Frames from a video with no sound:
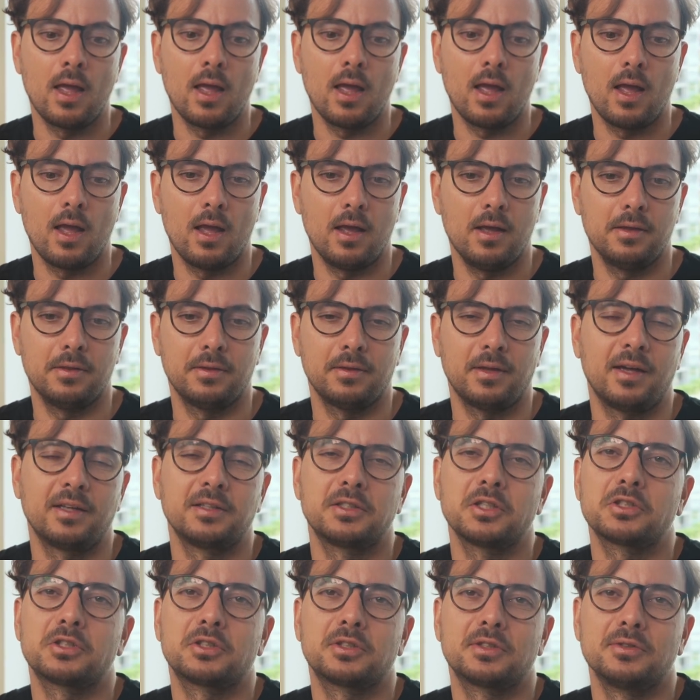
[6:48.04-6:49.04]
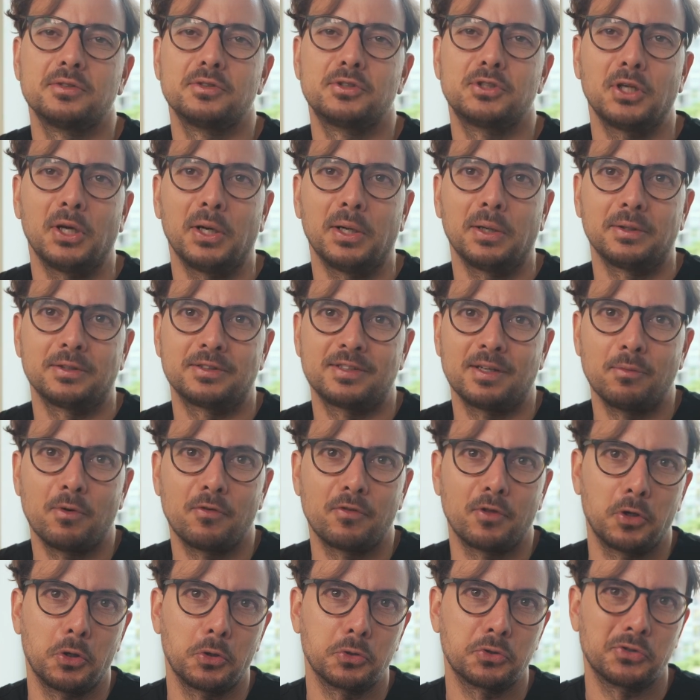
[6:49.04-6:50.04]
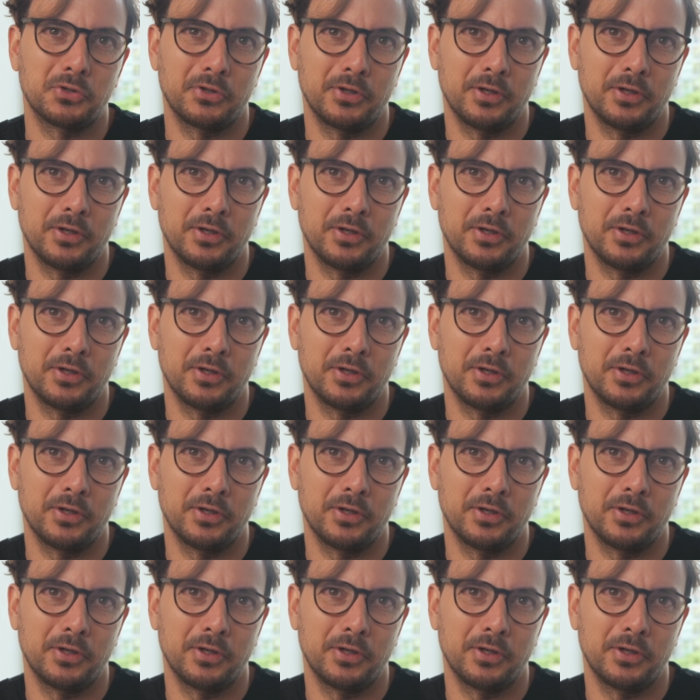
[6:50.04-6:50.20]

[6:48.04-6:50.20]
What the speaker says: And I just shared some of the notes